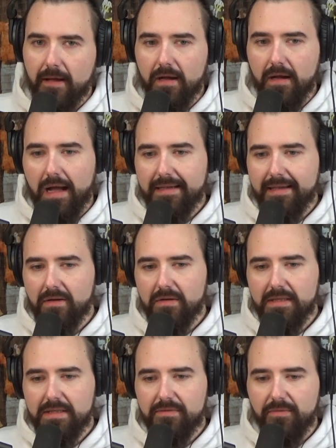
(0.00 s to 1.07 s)
I
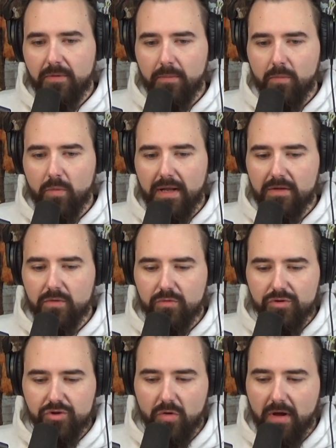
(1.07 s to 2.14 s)
calculated from when I do a
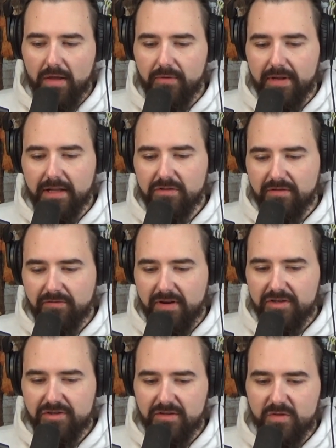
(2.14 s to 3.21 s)
show either in English and
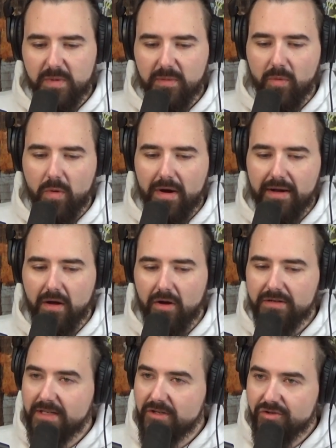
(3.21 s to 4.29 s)
French, and there's people wearing
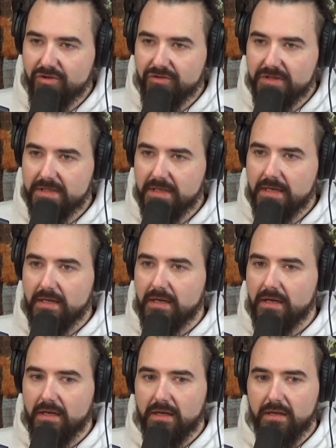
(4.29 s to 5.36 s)
our T-shirts.
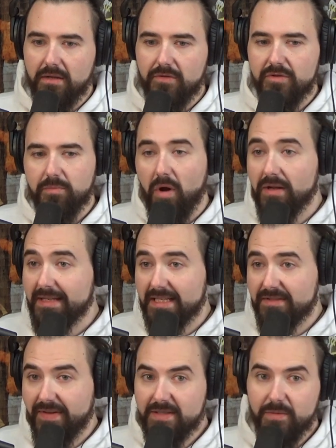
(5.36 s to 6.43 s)
There's
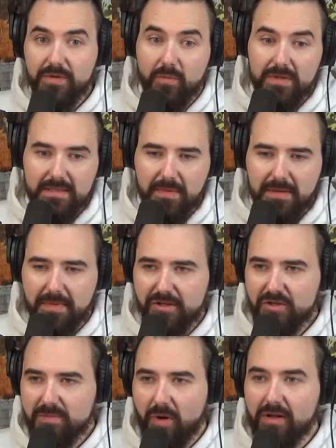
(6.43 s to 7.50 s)
podcast fans. When somebody
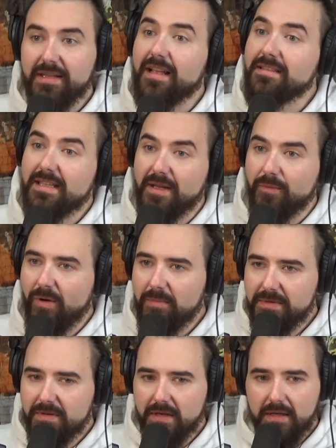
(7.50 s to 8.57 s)
mentions podcasts, they
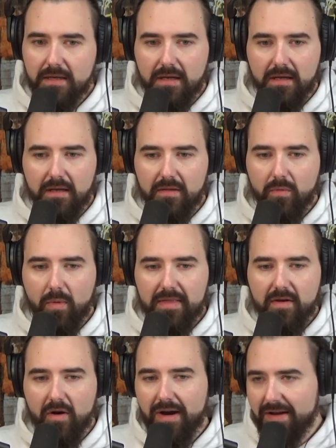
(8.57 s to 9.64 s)
erupt the way
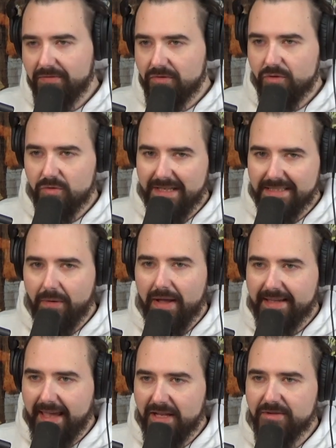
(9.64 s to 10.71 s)
they are after the shows. That's how I
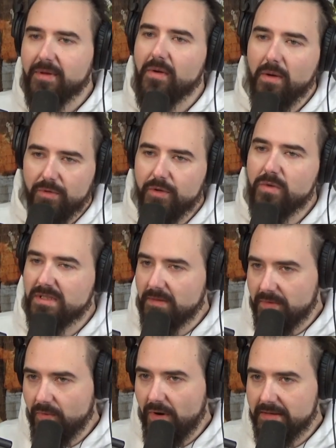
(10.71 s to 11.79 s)
gauge. I'm like, okay, we're doing
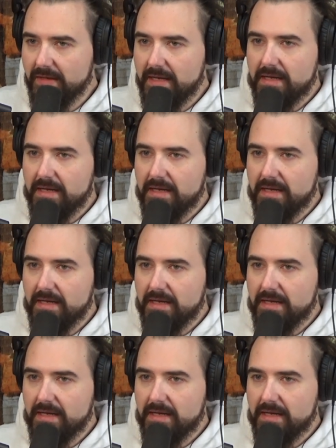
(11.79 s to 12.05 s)
something right.